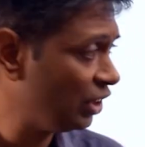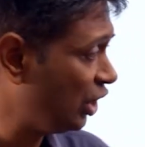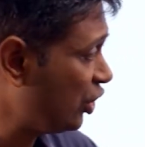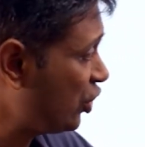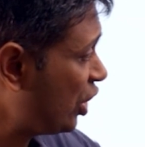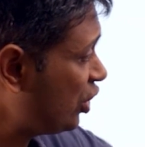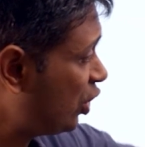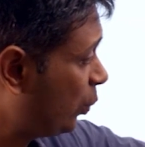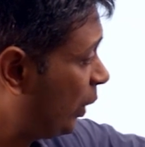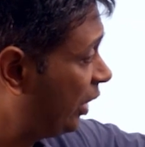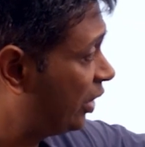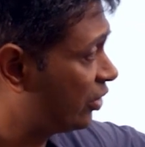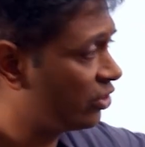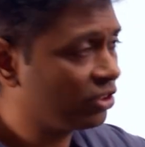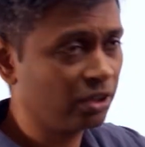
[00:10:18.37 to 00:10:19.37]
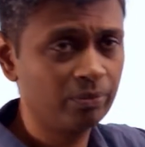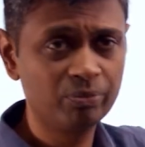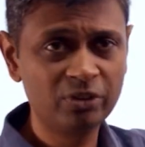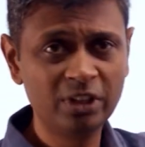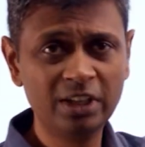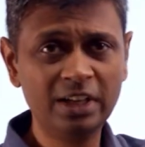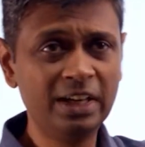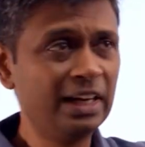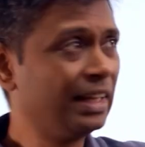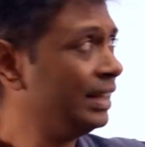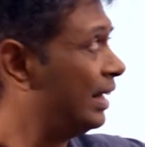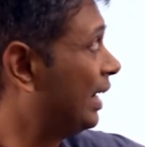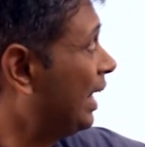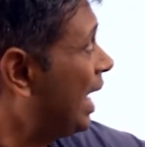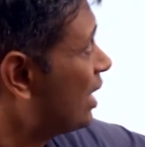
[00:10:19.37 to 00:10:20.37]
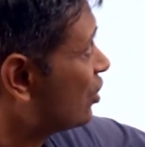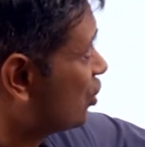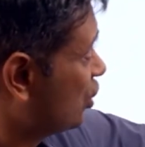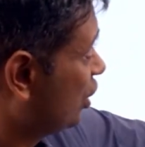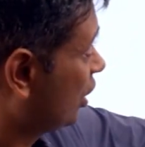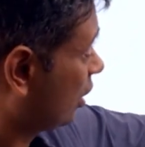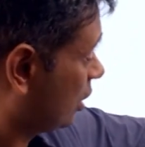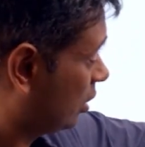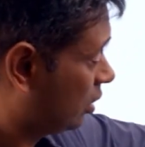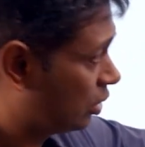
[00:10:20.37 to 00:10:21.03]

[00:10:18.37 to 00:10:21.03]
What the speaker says: They change the weightages. The last year,